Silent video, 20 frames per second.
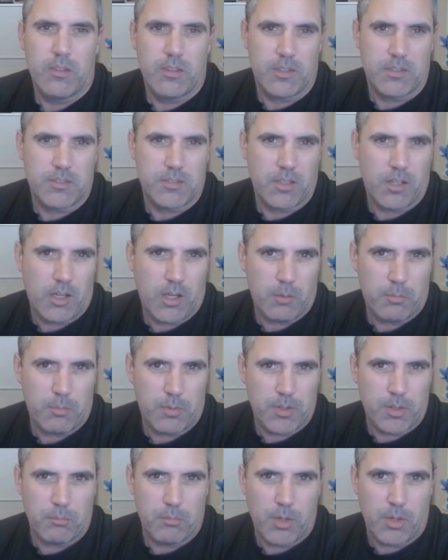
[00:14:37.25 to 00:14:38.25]
The top
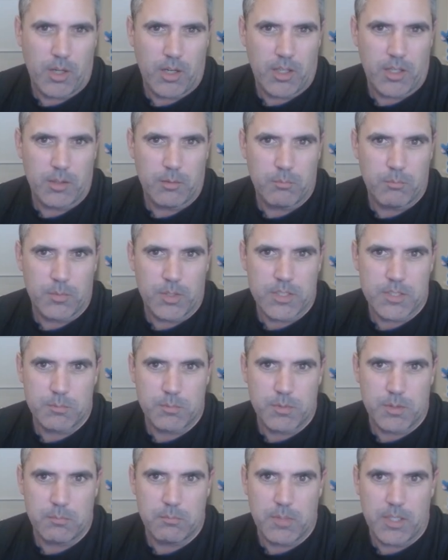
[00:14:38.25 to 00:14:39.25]
and the bottom must
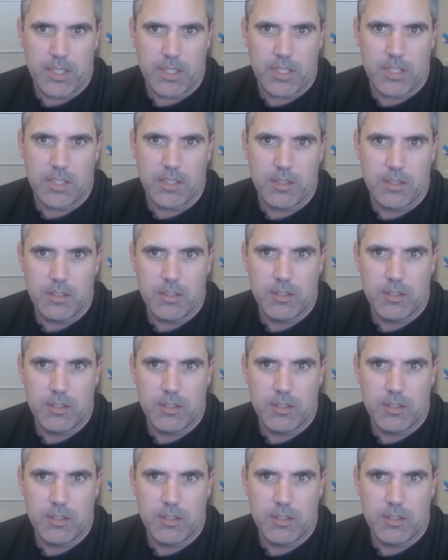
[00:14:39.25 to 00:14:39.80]
be made